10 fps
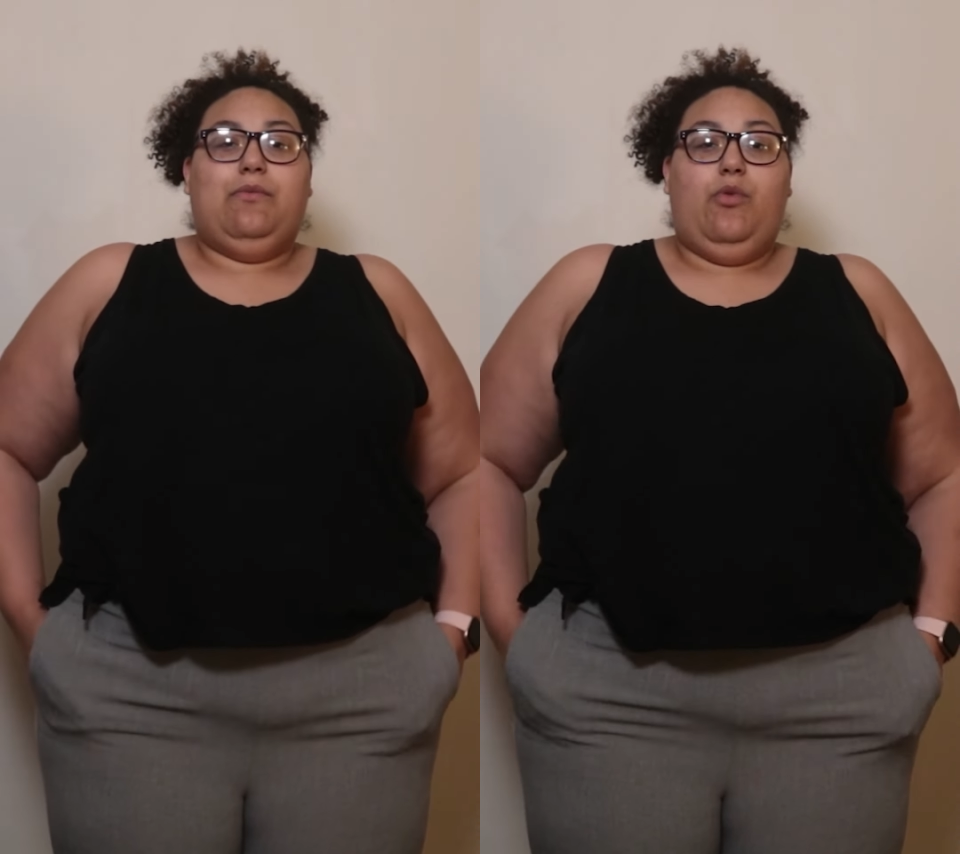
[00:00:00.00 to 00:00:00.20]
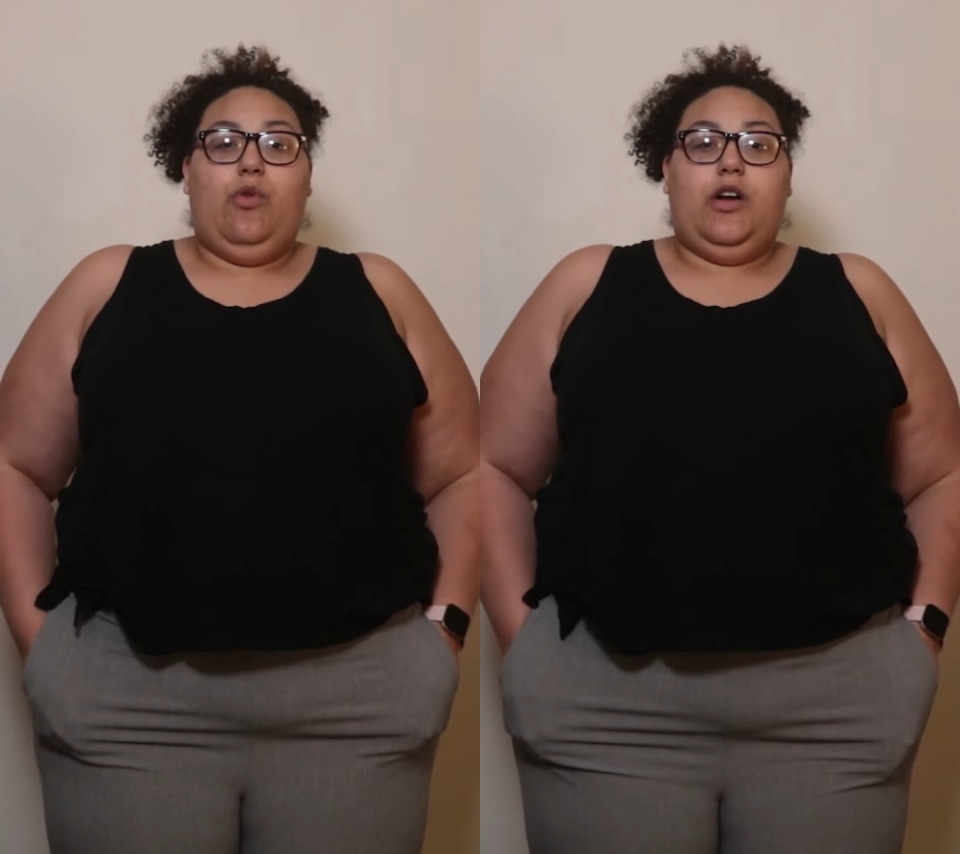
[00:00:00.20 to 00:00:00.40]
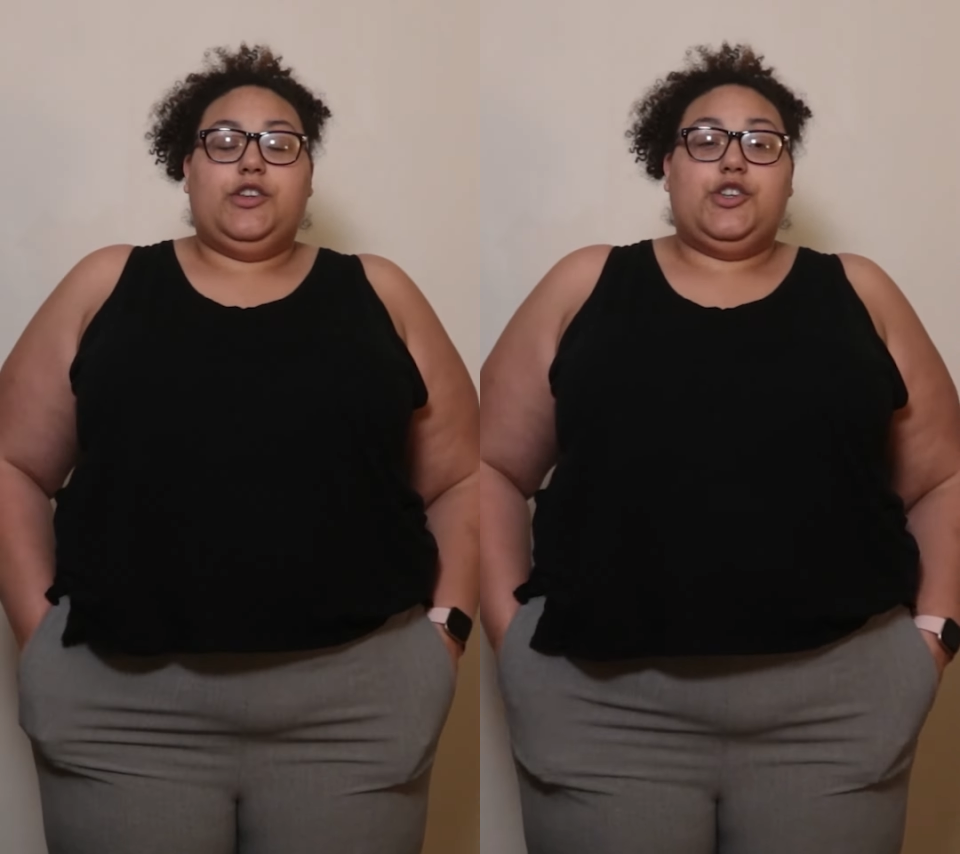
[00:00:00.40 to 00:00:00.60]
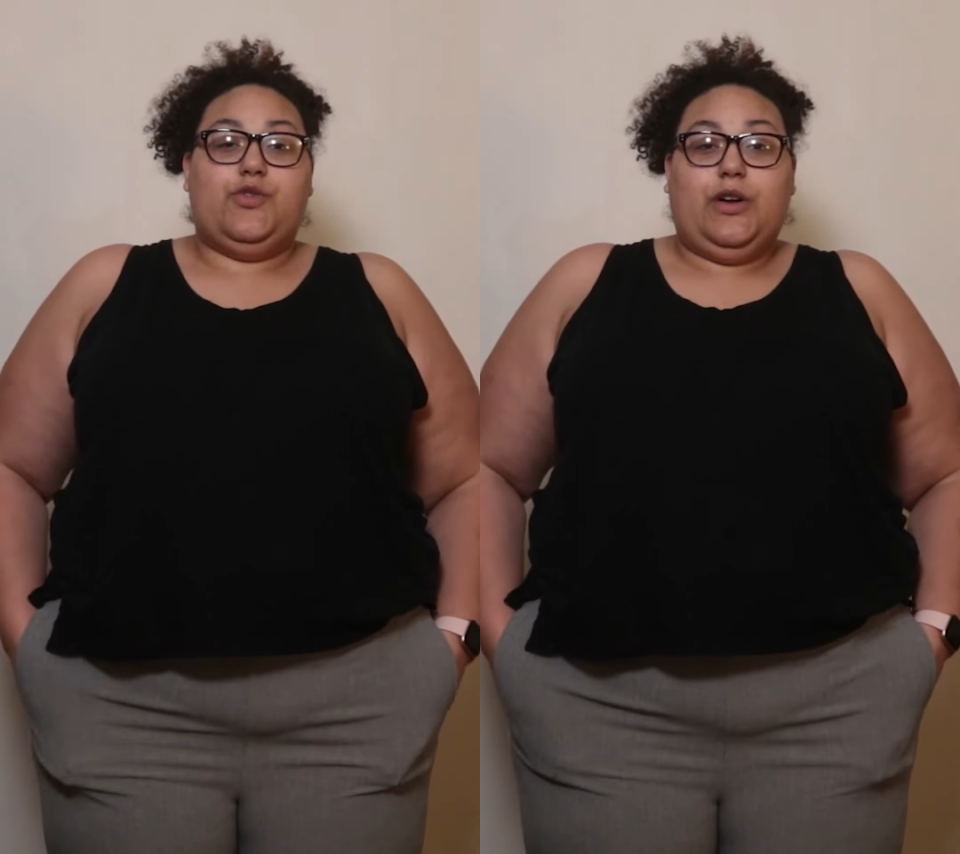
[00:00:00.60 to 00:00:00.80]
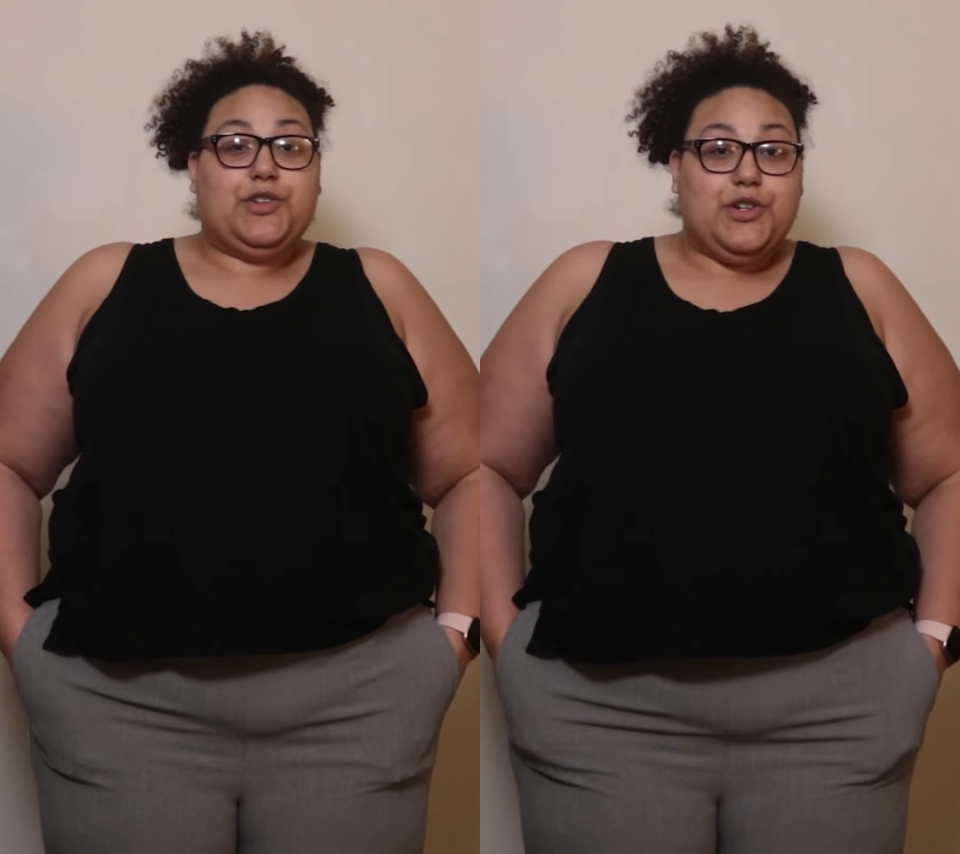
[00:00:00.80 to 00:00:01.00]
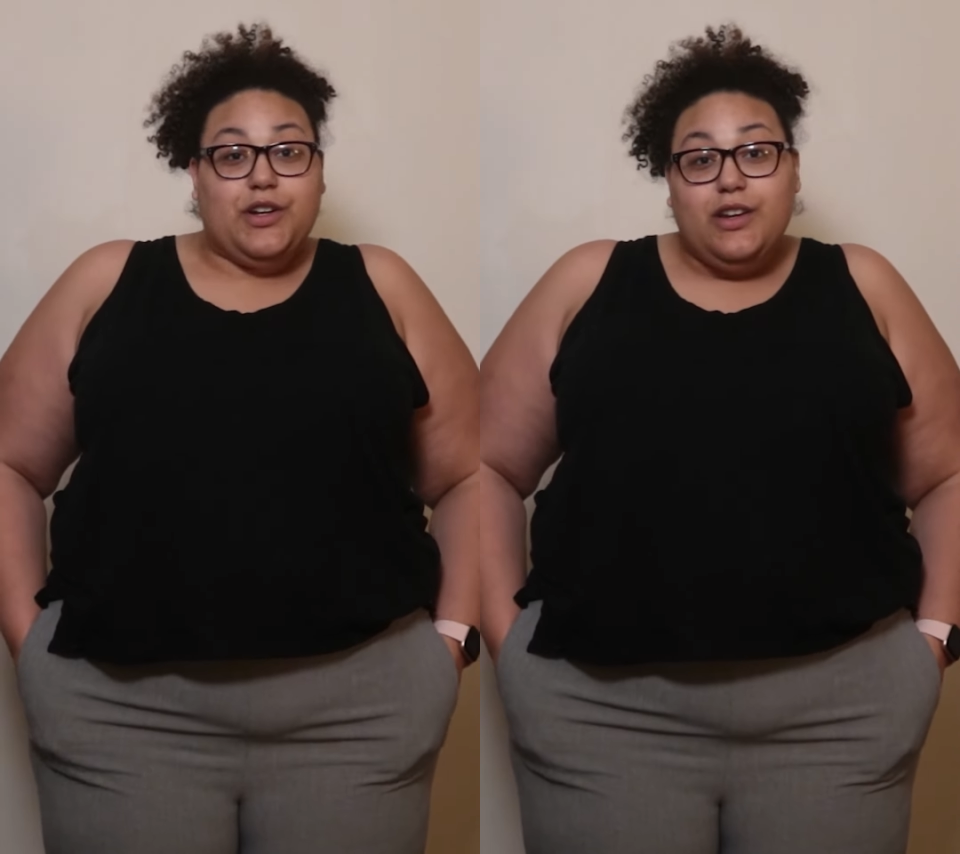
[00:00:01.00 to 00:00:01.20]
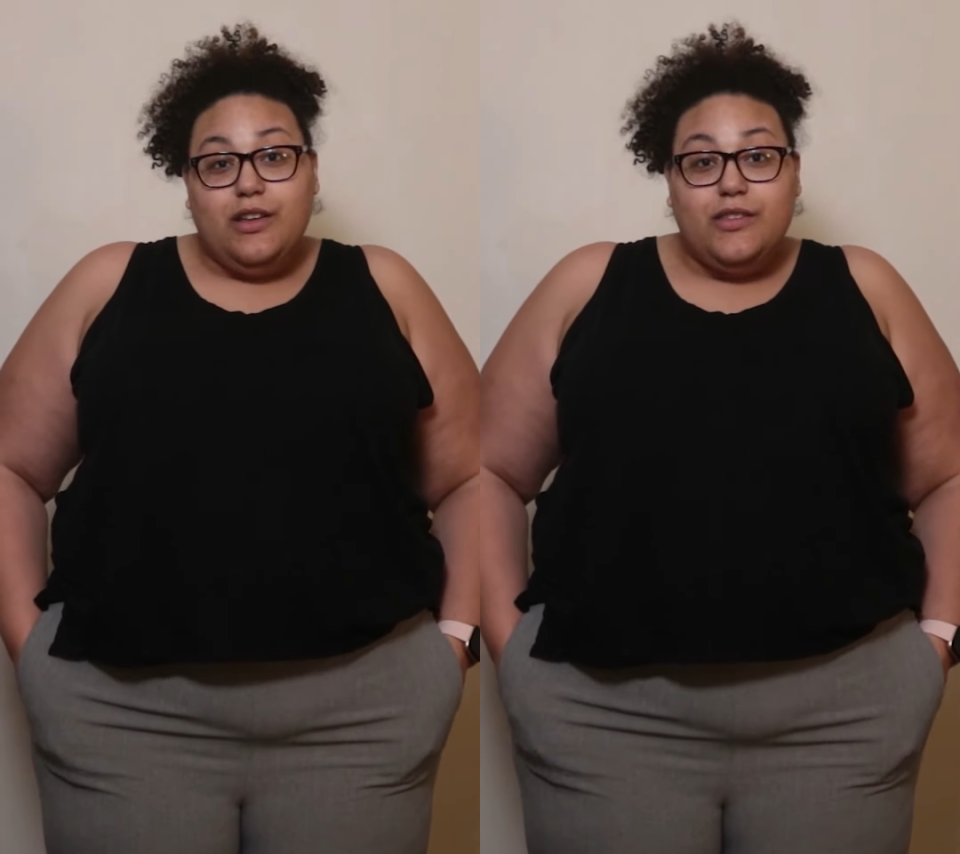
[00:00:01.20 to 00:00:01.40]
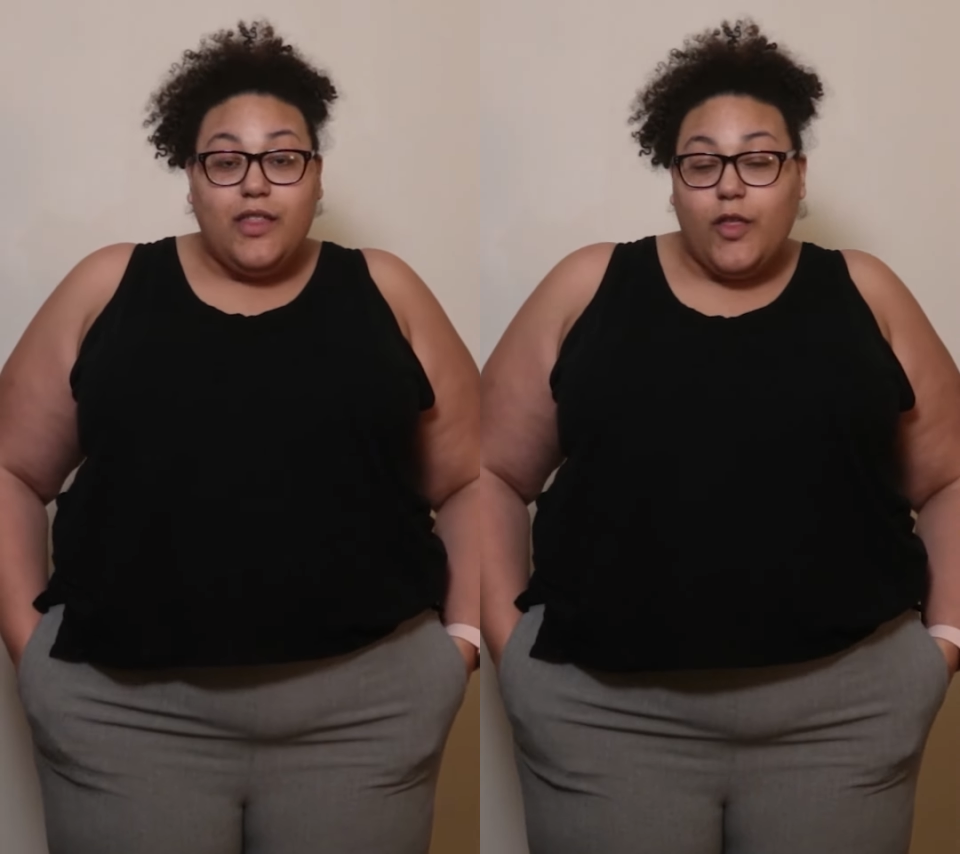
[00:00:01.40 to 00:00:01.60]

more structured than